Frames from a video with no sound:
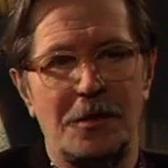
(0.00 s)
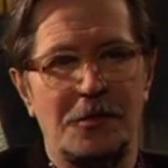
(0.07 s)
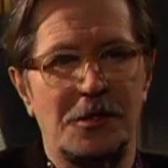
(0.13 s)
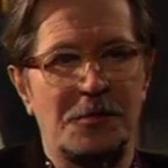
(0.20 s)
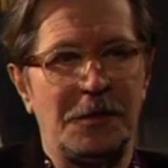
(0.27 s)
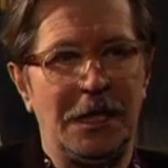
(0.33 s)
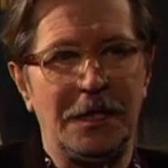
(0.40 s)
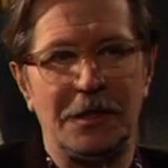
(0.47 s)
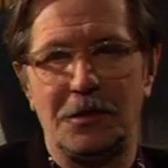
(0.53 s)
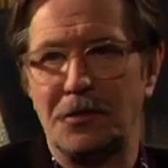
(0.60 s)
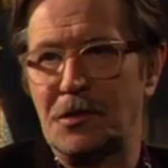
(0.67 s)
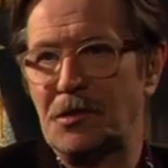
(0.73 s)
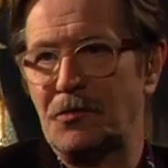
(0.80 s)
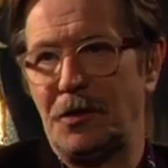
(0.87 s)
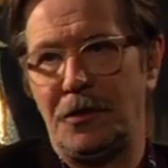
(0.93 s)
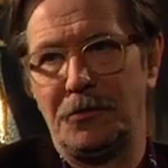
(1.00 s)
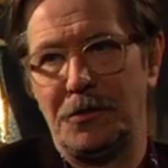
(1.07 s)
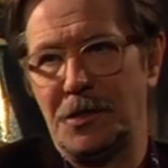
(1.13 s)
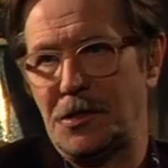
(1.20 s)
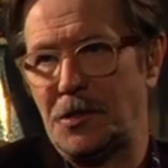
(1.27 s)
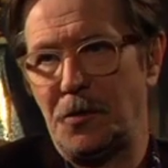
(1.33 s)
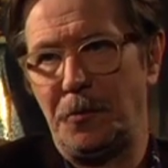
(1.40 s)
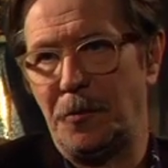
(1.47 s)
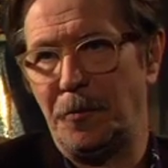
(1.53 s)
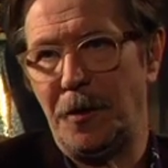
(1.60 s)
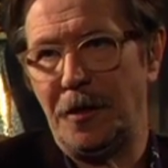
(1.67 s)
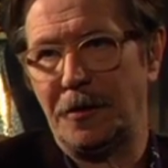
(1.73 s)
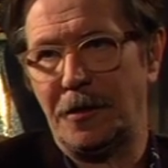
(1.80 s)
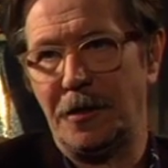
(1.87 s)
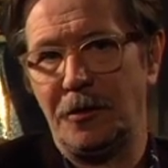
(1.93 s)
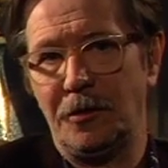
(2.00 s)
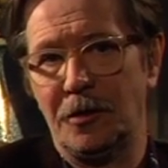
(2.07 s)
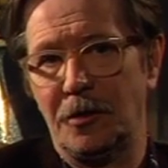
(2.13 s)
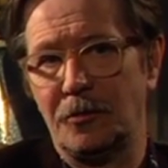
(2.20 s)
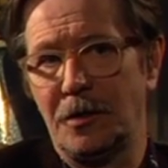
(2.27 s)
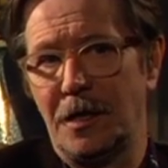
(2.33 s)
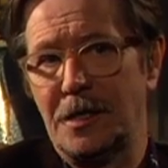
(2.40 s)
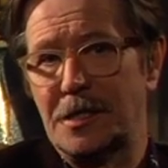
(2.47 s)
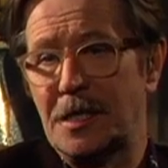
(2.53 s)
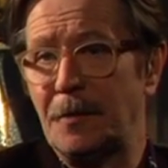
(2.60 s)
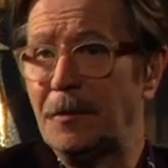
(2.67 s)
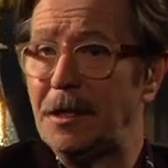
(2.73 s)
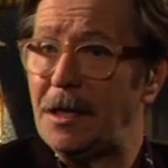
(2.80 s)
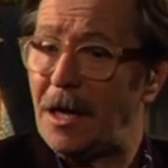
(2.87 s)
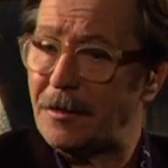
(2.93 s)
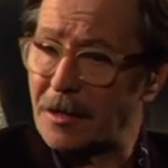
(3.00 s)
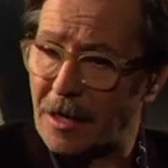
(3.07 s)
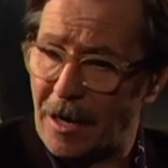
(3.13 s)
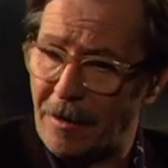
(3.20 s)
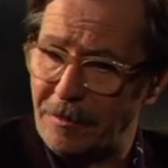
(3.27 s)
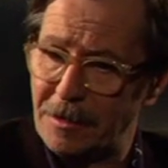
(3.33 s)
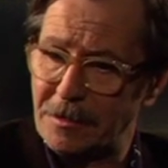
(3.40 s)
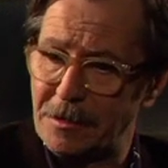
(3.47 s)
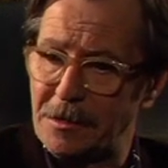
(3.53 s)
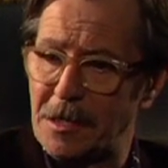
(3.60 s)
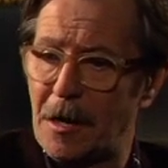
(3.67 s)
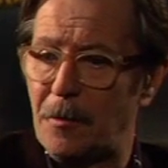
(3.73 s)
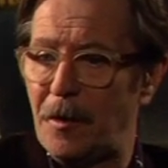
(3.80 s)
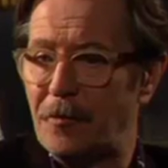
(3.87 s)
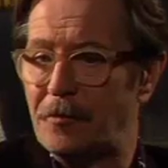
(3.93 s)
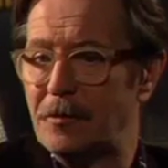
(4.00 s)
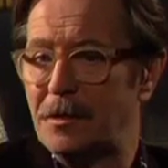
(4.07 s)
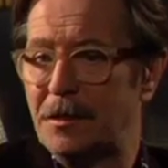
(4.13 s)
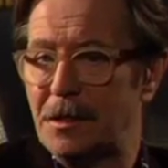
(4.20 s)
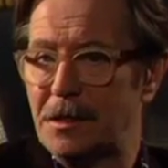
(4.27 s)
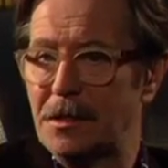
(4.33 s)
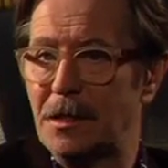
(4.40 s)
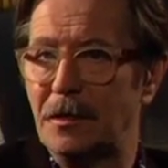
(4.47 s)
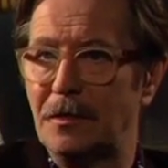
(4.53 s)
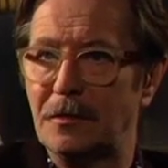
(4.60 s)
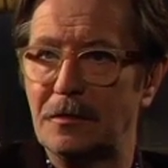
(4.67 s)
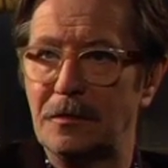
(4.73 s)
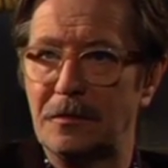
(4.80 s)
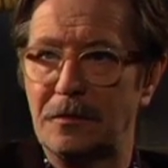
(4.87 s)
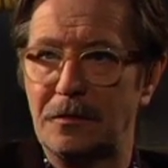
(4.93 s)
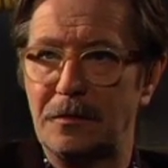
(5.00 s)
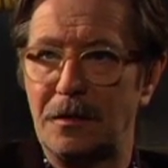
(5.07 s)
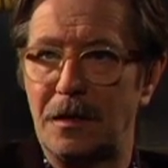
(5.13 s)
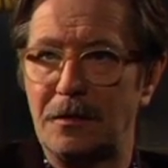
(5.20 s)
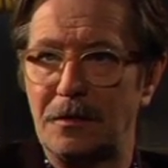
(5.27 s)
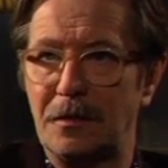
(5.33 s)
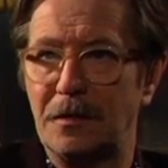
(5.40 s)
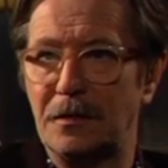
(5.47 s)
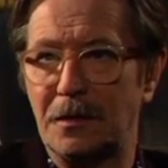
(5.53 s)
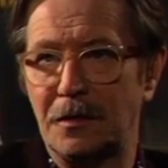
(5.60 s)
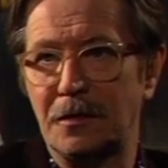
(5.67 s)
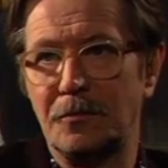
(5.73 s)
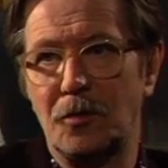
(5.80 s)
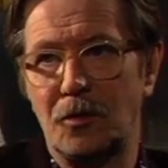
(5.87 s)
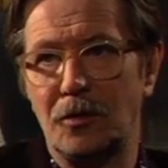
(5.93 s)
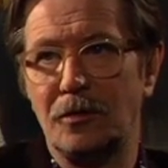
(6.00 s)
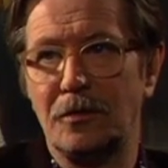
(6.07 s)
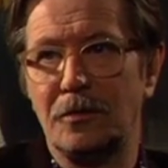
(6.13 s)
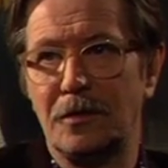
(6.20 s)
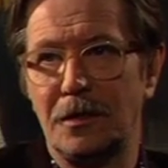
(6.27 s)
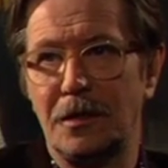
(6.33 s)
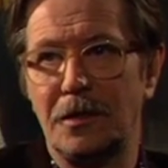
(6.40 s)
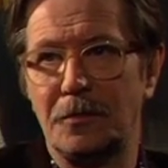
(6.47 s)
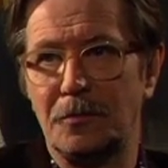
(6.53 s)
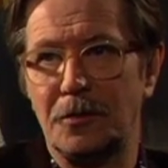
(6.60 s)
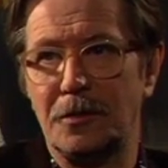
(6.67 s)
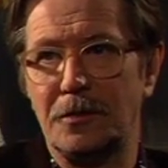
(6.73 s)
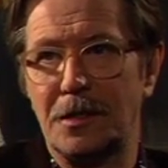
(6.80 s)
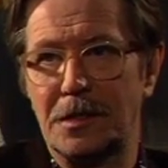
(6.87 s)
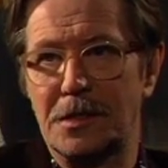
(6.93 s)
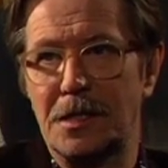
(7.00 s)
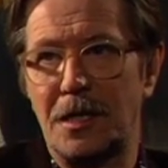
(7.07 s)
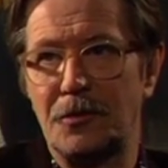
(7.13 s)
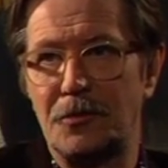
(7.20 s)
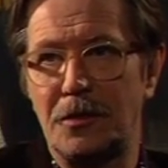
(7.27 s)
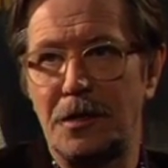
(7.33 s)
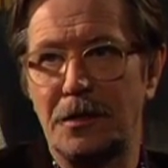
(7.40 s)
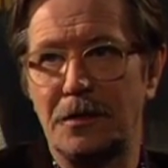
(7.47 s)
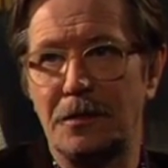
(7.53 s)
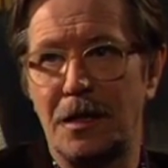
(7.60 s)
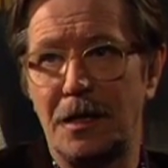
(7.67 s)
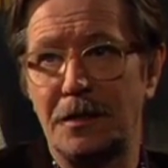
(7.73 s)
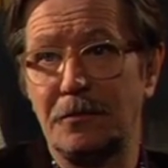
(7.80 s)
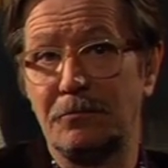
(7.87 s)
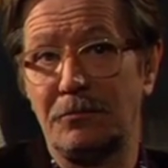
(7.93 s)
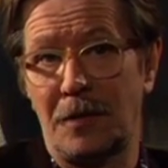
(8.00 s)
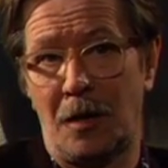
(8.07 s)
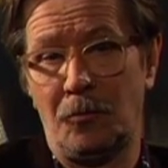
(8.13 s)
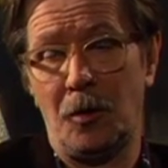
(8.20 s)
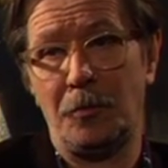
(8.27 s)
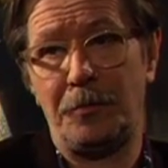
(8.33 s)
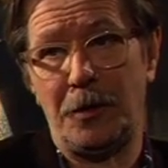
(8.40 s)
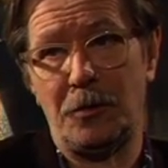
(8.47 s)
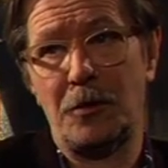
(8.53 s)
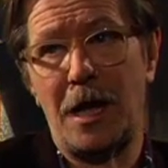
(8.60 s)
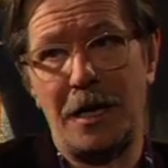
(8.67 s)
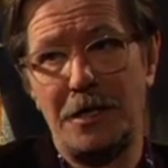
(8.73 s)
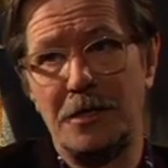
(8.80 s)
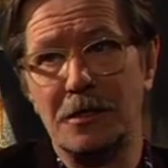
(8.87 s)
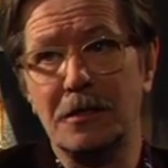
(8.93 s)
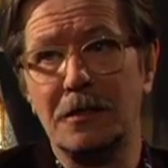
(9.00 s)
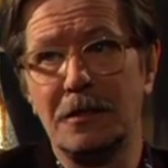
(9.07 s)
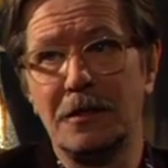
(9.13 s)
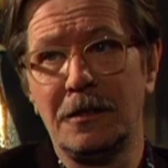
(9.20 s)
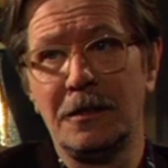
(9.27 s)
Smiley on the street or in the supermarket, you know. Some of the other characters, however, in this are are a little more a little more eccentric. Like, well, Bill Hayden.